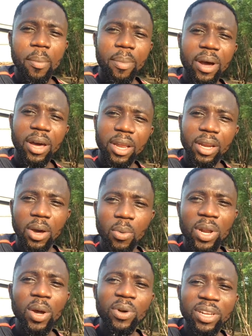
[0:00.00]
But
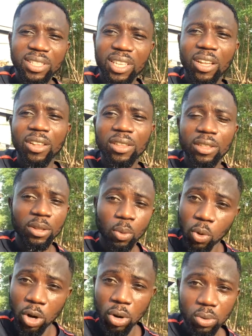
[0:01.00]
what I want to tell the
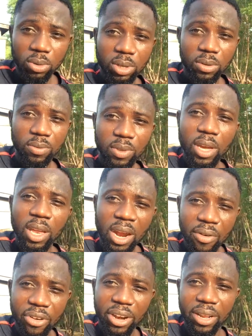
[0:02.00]
world and
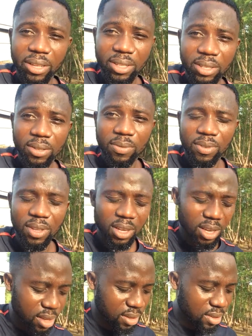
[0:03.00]
Africans
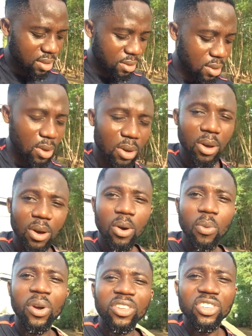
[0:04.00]
is
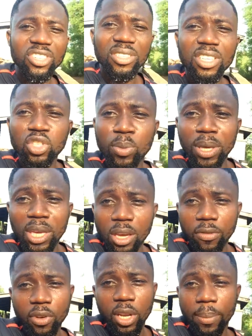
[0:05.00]
we just need to be
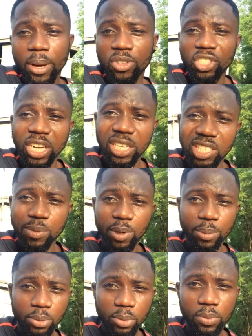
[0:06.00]
careful about Chinese
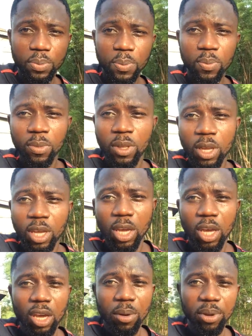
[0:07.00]
people
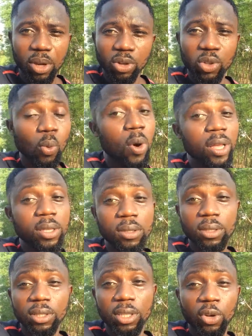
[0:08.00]
because
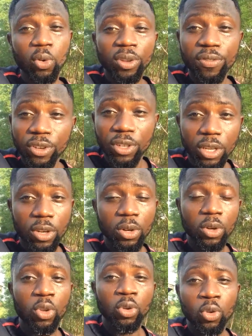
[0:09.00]
one they don't even they,
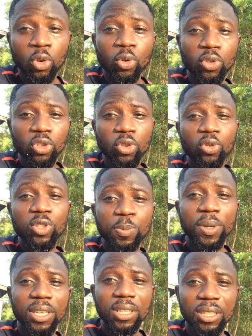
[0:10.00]
you don't you don't
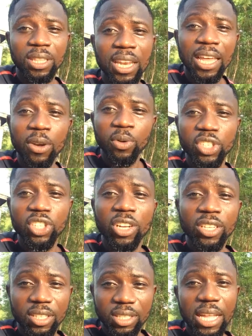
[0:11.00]
speak the language they
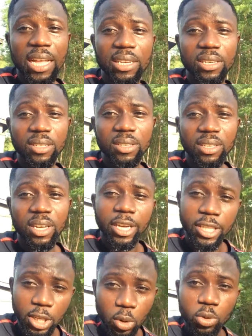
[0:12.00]
understand
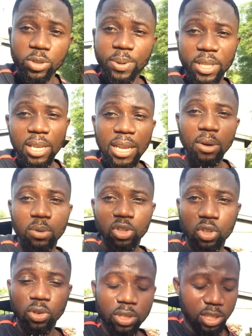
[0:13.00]
and they don't speak the
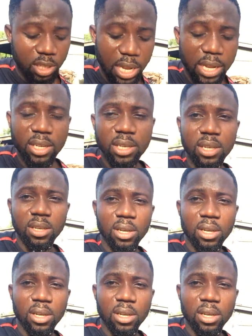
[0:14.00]
language you understand